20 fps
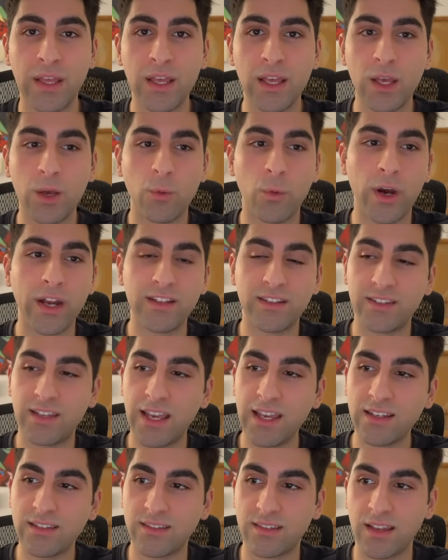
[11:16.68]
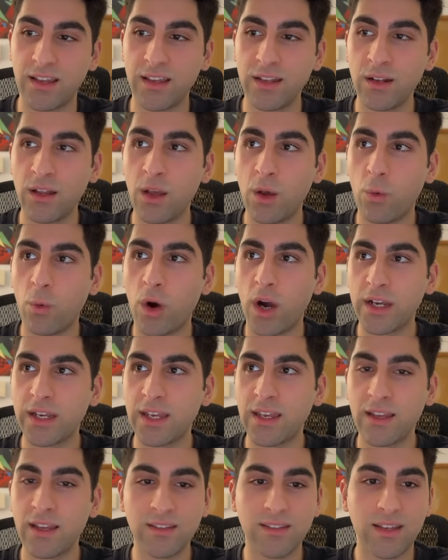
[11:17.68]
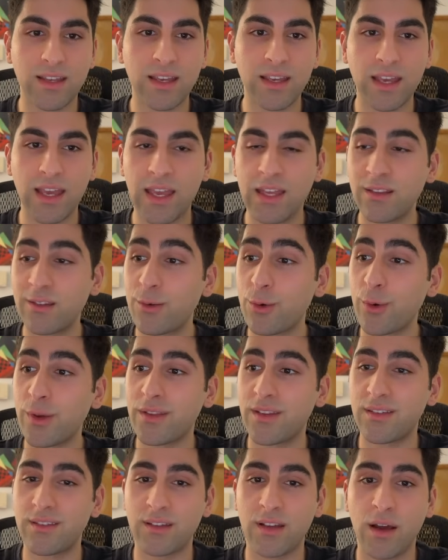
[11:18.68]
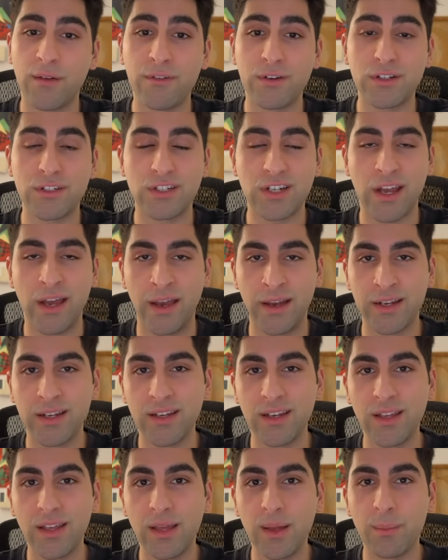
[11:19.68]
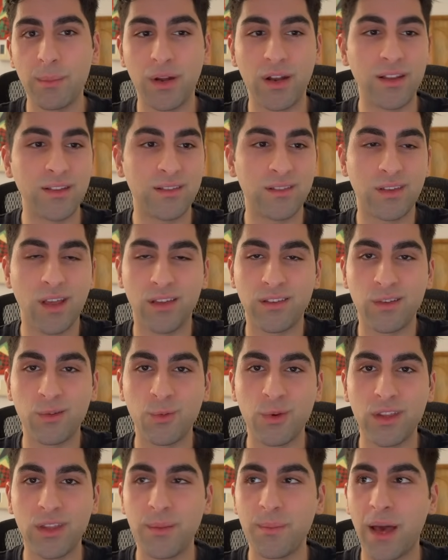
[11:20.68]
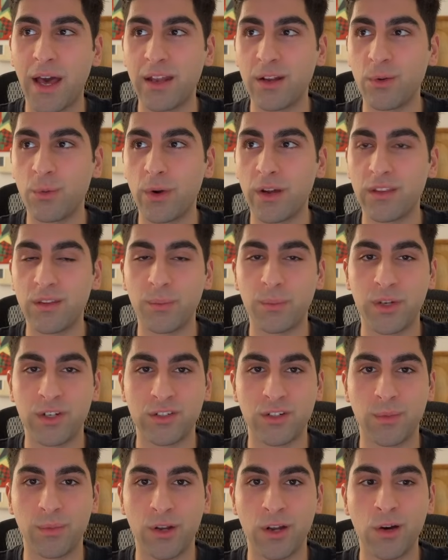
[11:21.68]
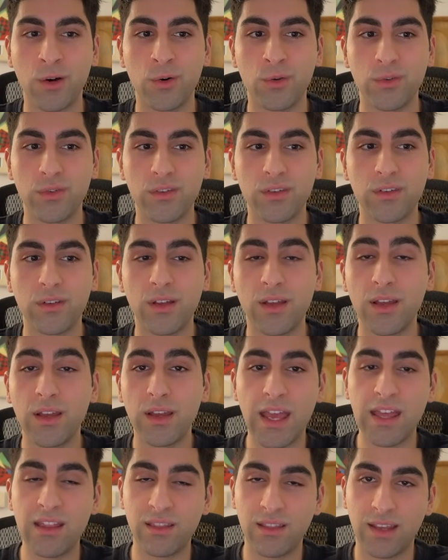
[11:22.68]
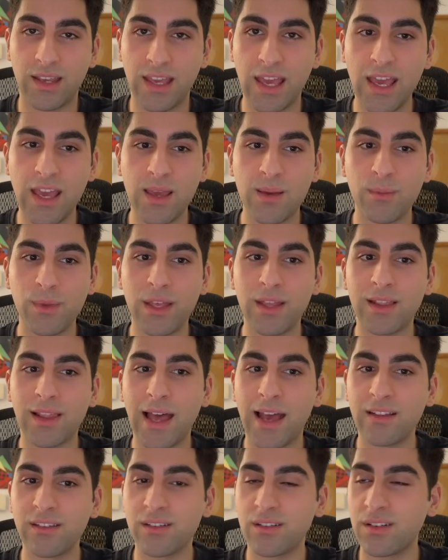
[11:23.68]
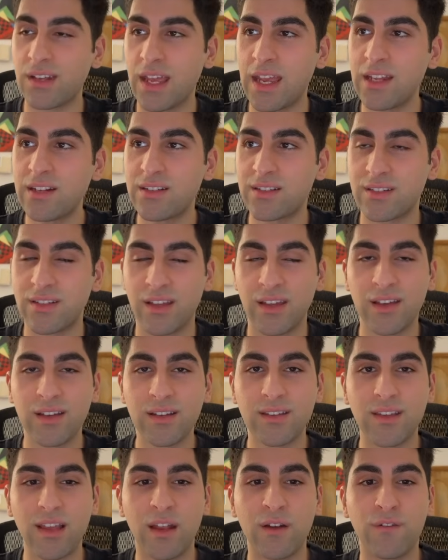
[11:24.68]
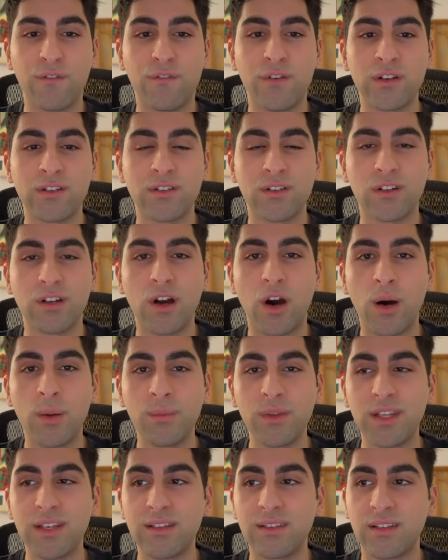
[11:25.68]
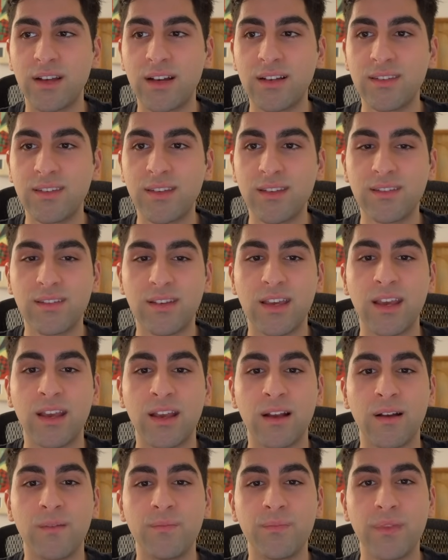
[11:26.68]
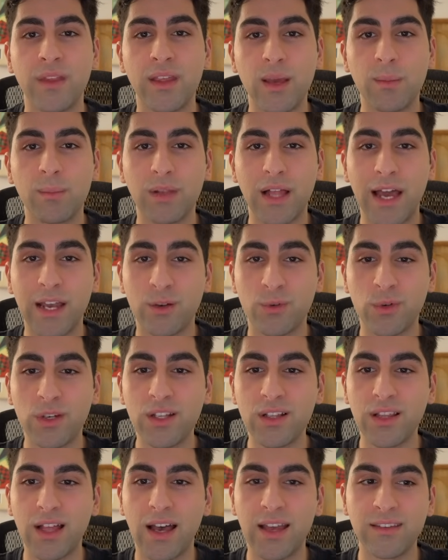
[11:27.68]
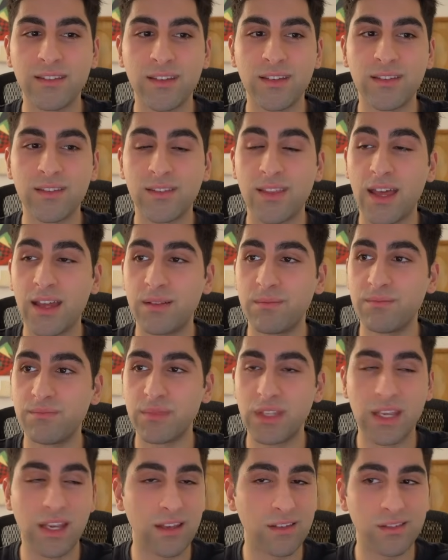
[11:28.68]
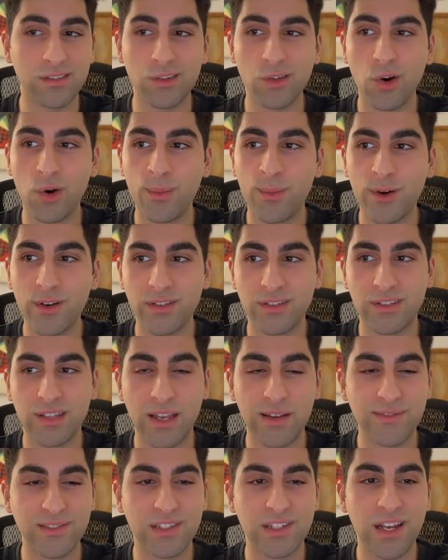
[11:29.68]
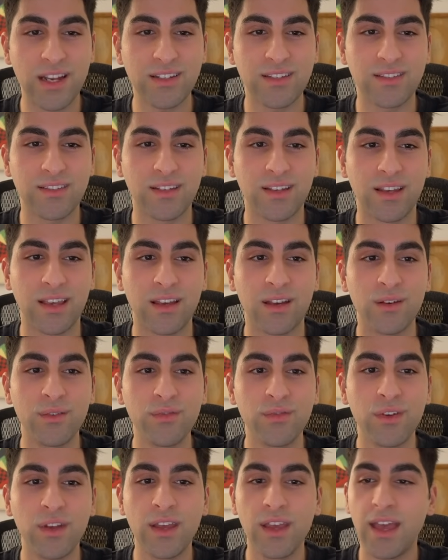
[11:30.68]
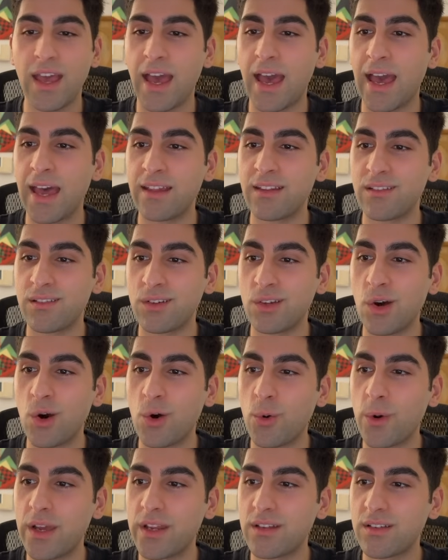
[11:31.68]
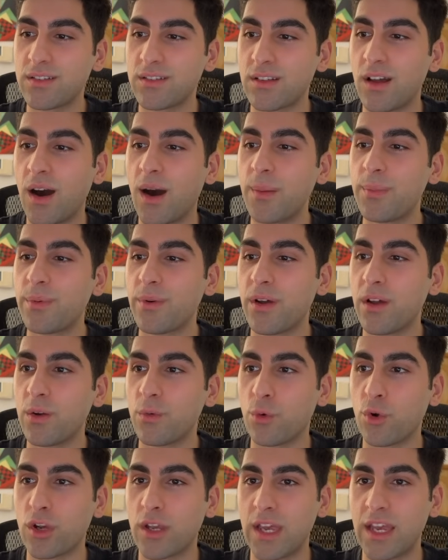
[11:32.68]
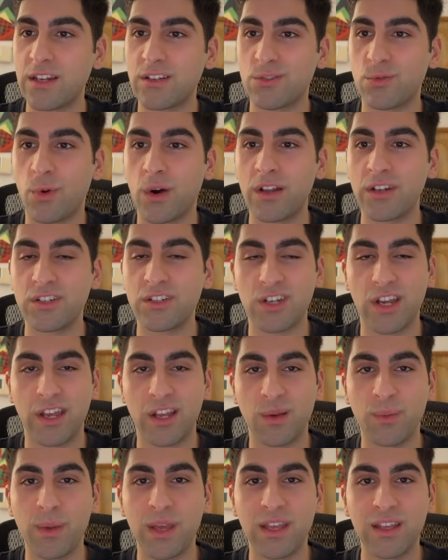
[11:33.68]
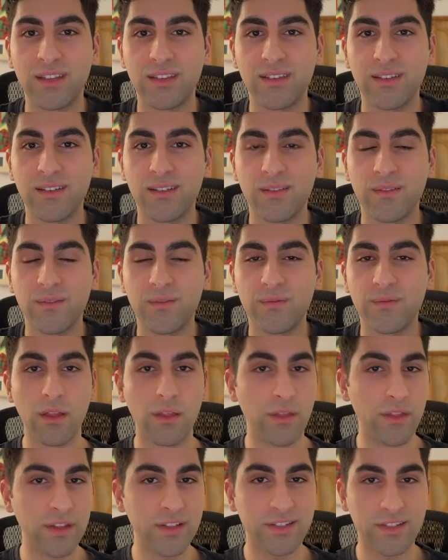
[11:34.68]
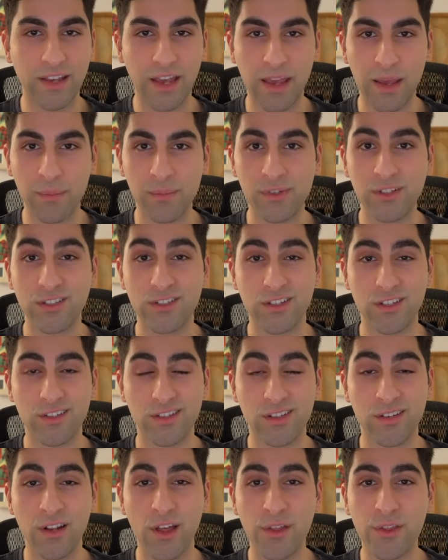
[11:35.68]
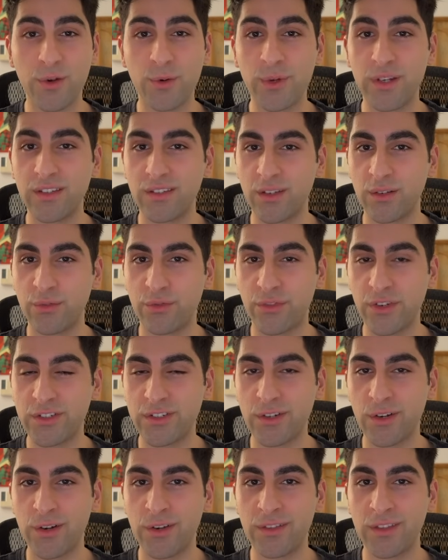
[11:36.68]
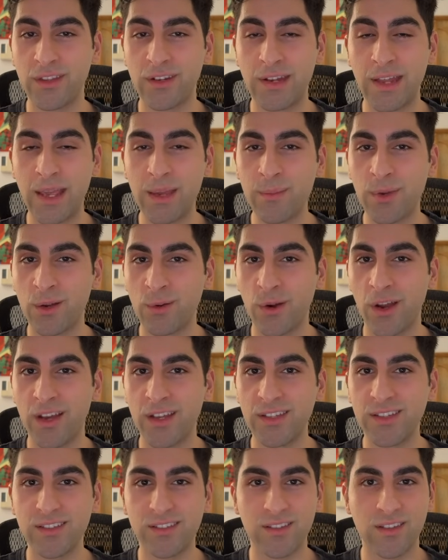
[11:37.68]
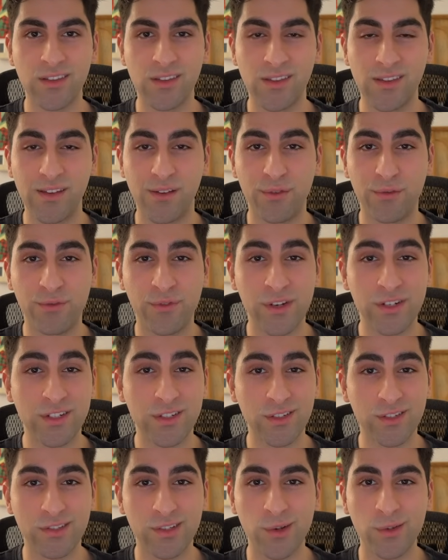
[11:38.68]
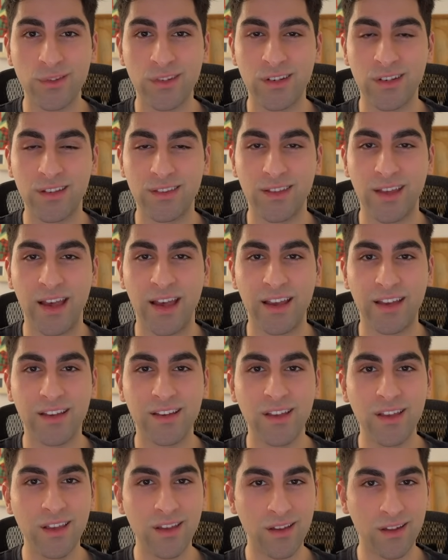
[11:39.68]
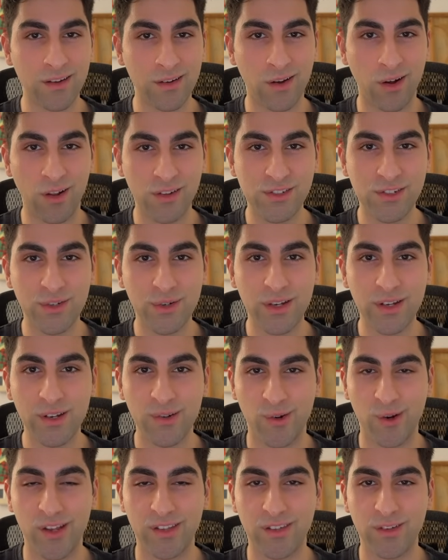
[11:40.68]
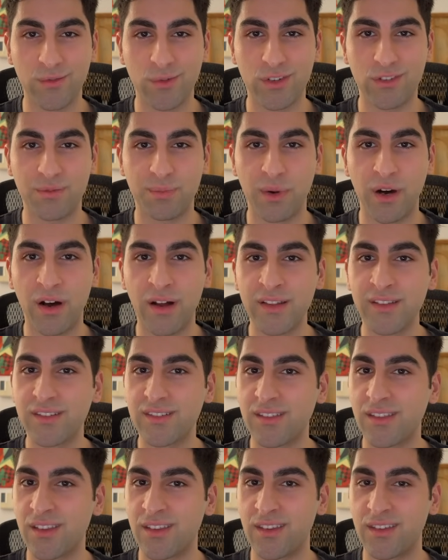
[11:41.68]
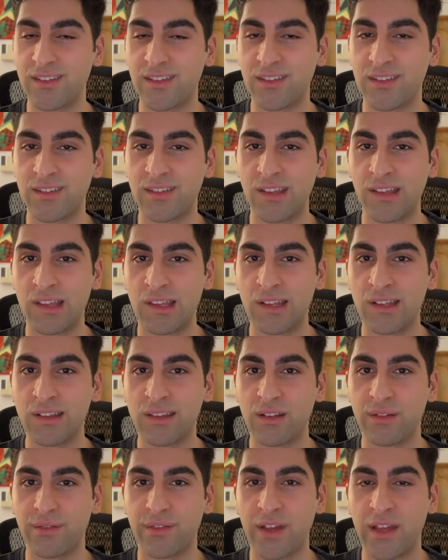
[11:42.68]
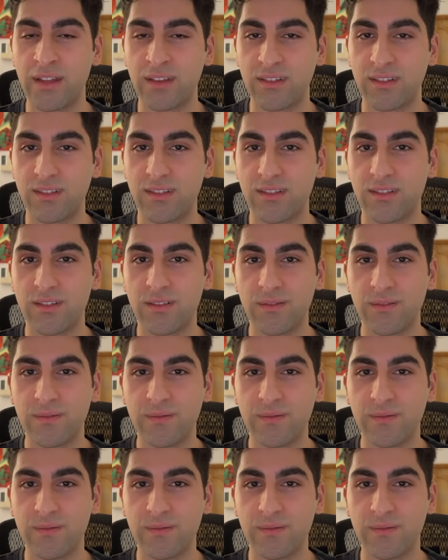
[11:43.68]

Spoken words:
White takes it, walking his king into a discovered check, but it doesn't really matter where the bishop goes. In the game, it lands on h6, and Fischer calmly ducks his king. Black realizes that he has no more safe checks to give, and no way to stop rook h1 checkmate. This game is just another reason Fischer earned the naming rights to the Fischer-Sozin Attack, an ultra-aggressive response to the Sicilian defense.